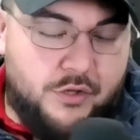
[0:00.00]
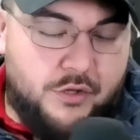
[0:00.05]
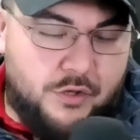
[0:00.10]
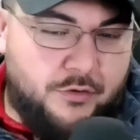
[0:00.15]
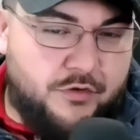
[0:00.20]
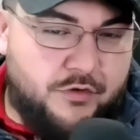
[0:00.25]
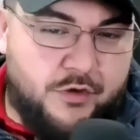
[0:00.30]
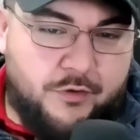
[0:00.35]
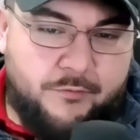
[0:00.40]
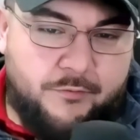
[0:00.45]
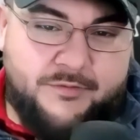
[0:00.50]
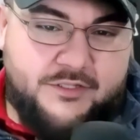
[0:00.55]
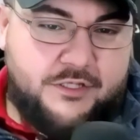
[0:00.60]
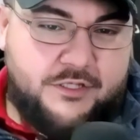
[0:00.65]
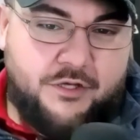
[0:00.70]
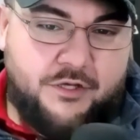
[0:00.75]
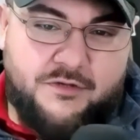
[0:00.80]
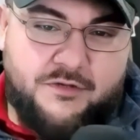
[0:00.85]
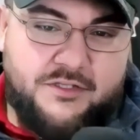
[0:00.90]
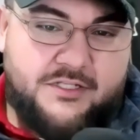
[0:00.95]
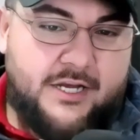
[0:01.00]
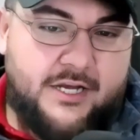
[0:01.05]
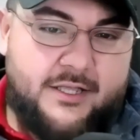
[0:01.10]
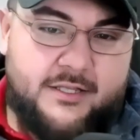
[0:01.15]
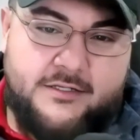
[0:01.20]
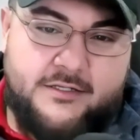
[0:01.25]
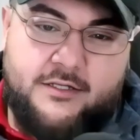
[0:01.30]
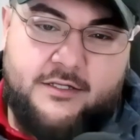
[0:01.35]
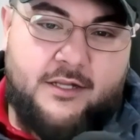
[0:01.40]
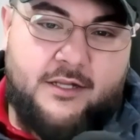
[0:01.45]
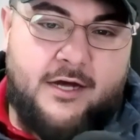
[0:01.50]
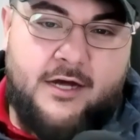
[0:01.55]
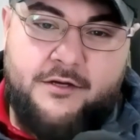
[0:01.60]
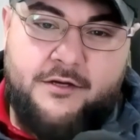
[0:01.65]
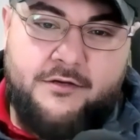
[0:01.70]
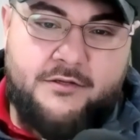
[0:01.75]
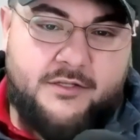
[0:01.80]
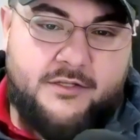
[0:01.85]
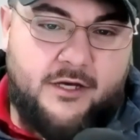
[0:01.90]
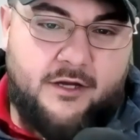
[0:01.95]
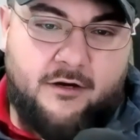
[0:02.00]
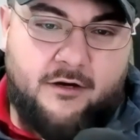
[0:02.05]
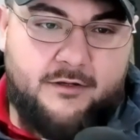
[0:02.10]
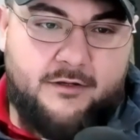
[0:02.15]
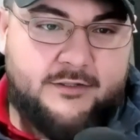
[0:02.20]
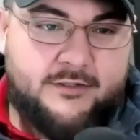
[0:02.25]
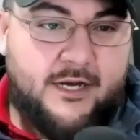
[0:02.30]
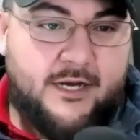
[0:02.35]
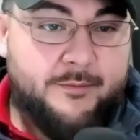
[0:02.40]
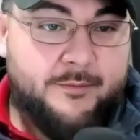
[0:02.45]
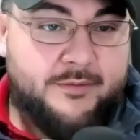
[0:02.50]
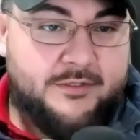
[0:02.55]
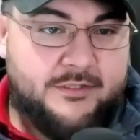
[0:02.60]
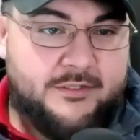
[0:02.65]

you say this a lot. You say it all the time.